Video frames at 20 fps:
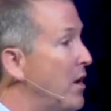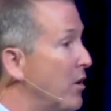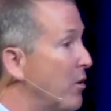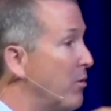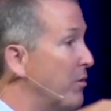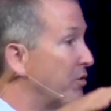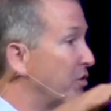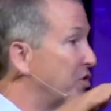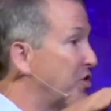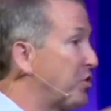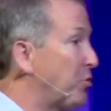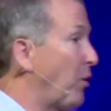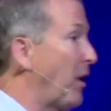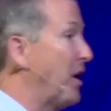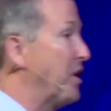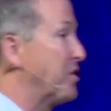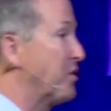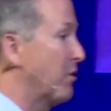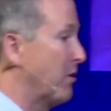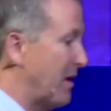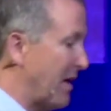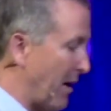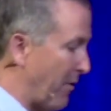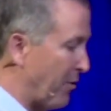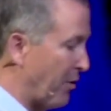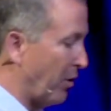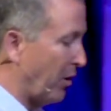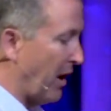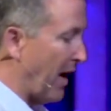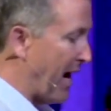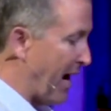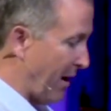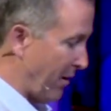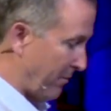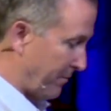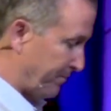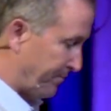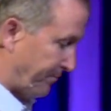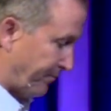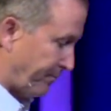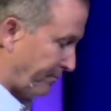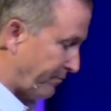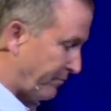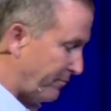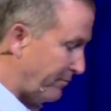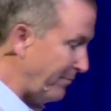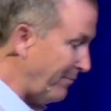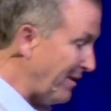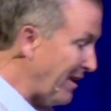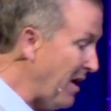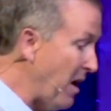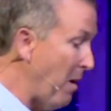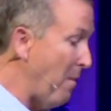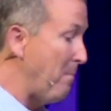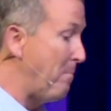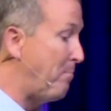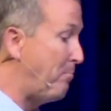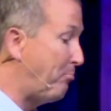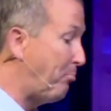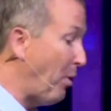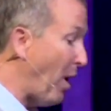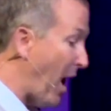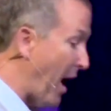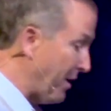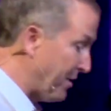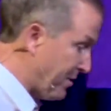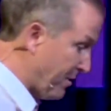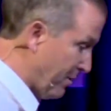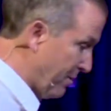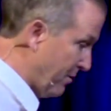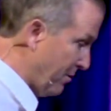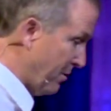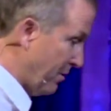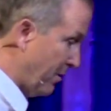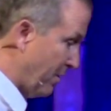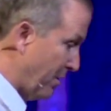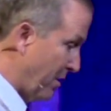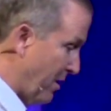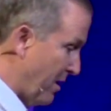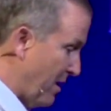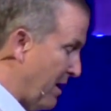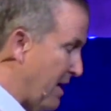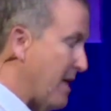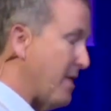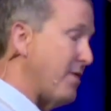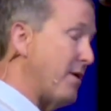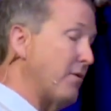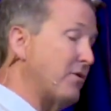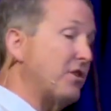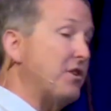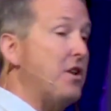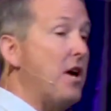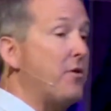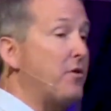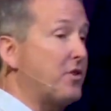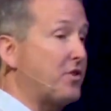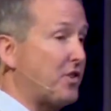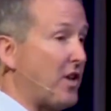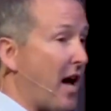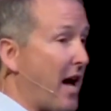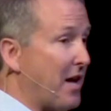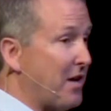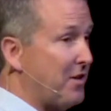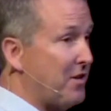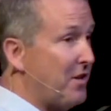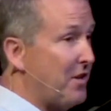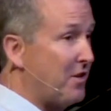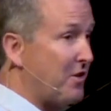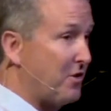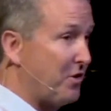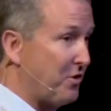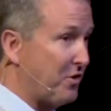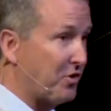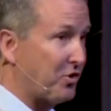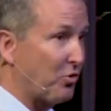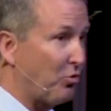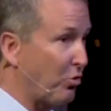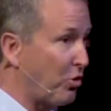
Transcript: who is a stranger in the land. But there's another side to this whole